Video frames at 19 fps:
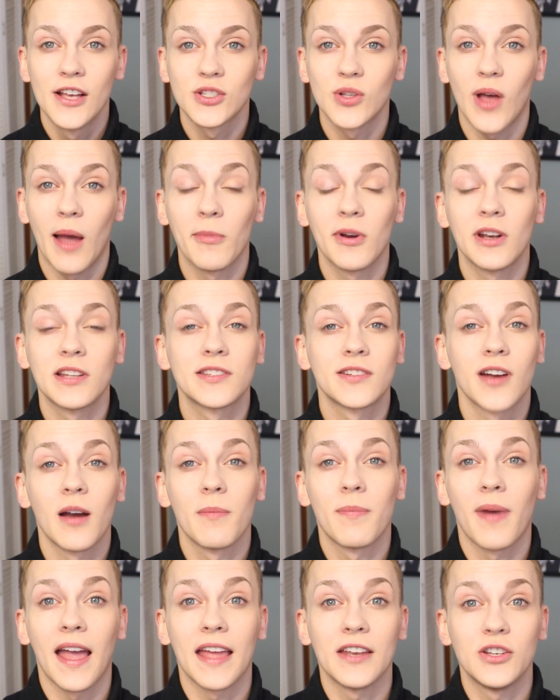So I'm gonna
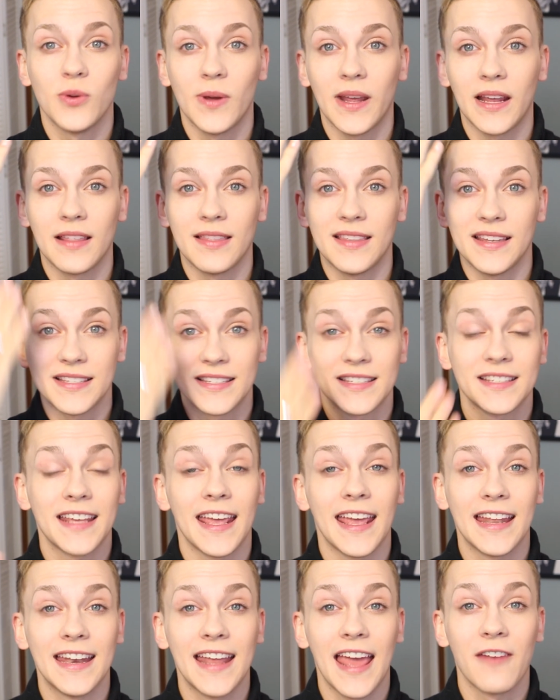start by doing the
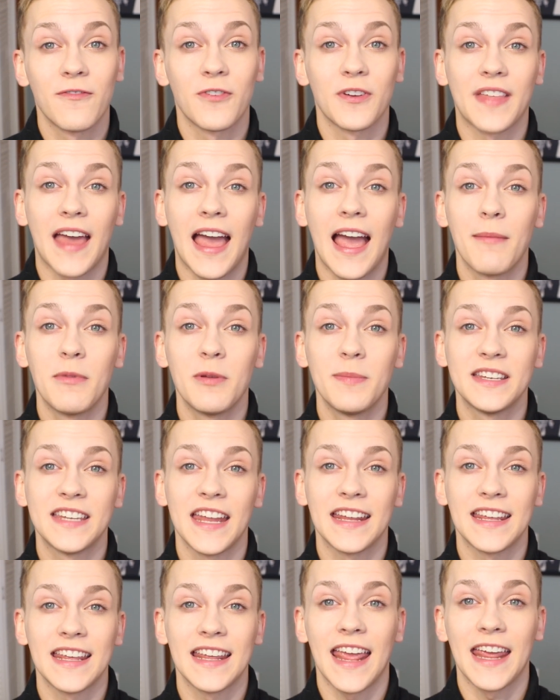skin. And for that, I'm gonna be
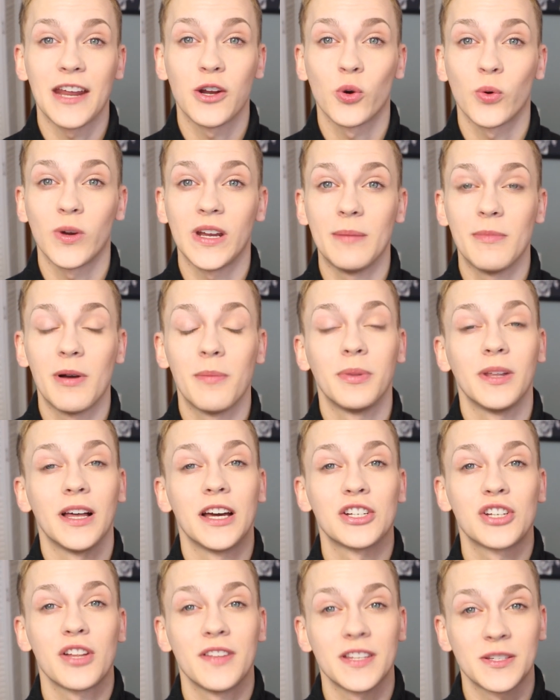taking a cream
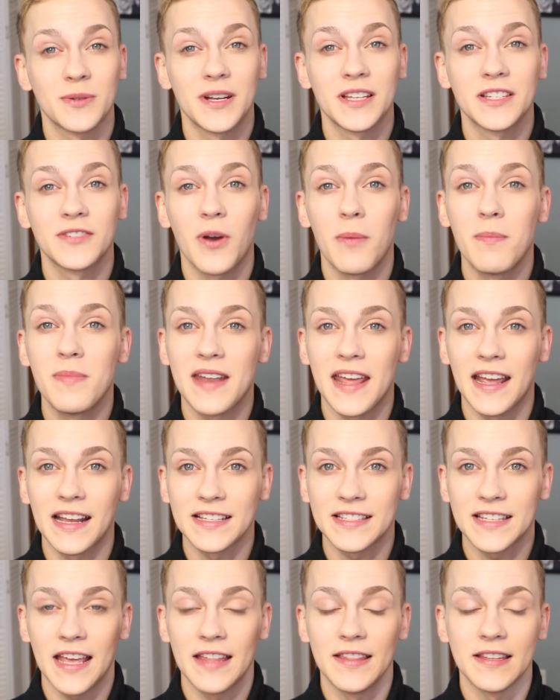blush. This one is from
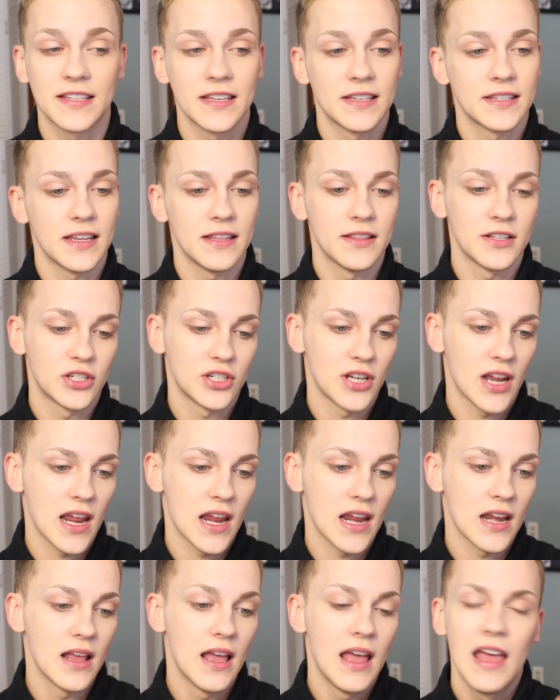NYX, and this is in the
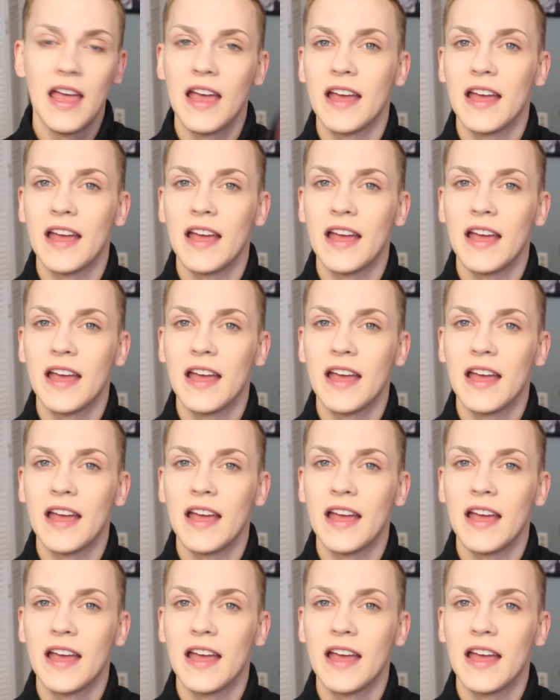shade